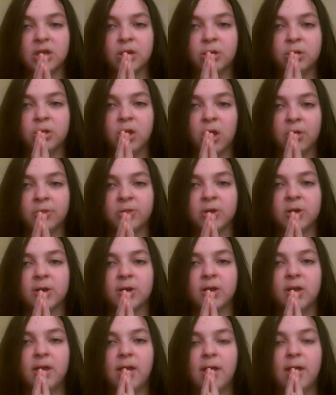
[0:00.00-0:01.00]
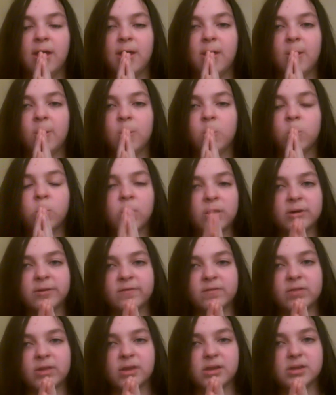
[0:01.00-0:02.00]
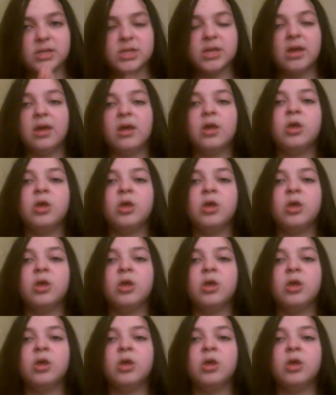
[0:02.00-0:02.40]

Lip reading: another one of these.